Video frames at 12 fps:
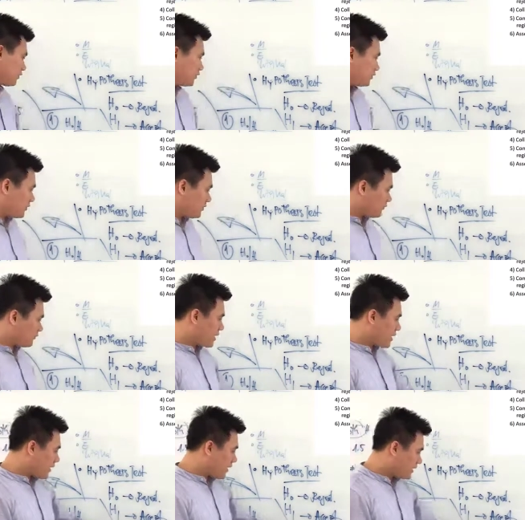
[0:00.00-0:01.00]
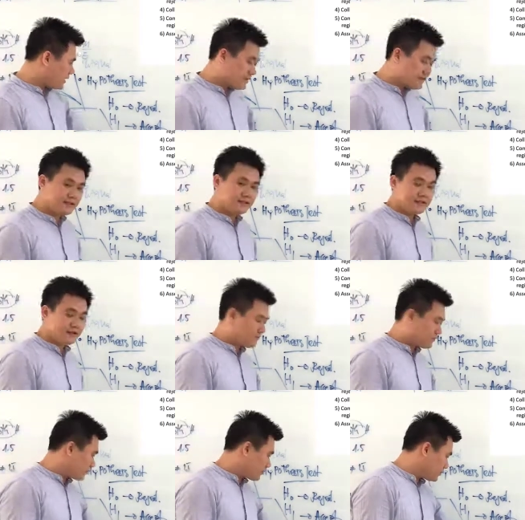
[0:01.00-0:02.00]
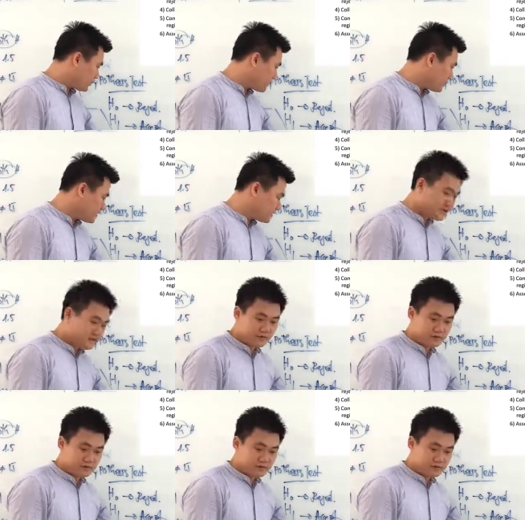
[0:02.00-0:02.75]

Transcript: you will find easily the reject